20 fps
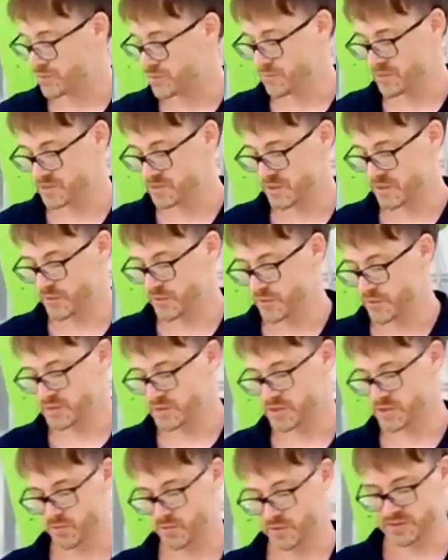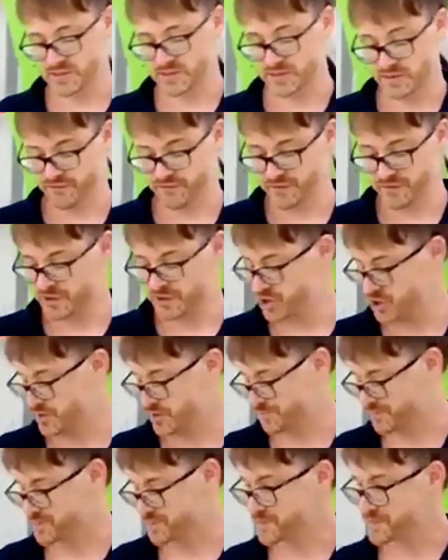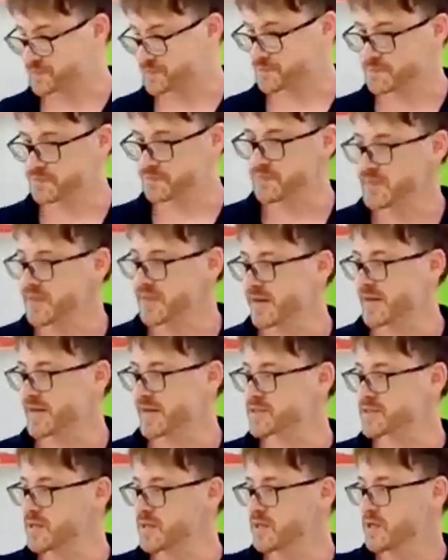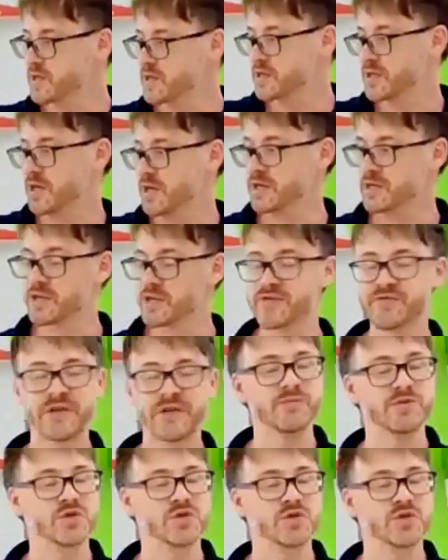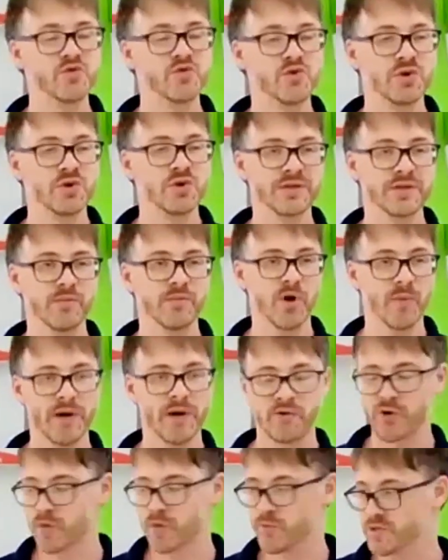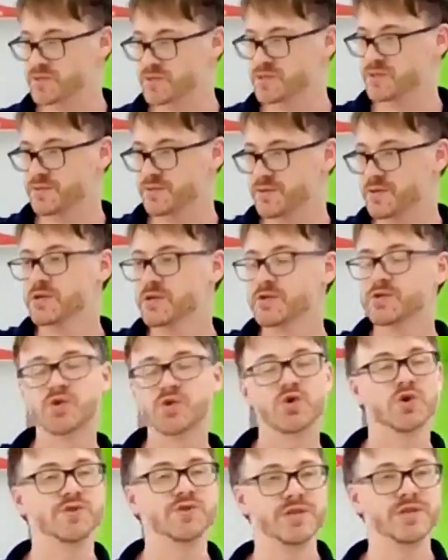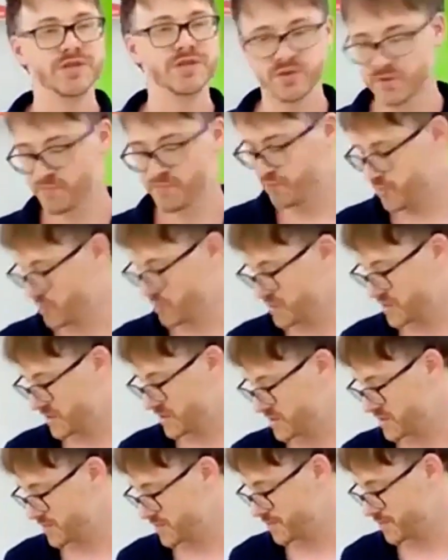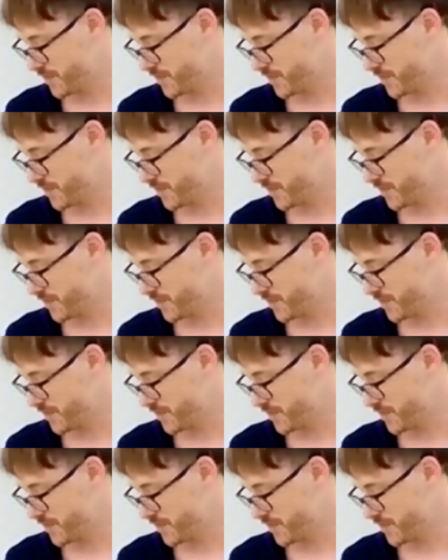the materials once they're finished and give them to the mobile robots to continue the process.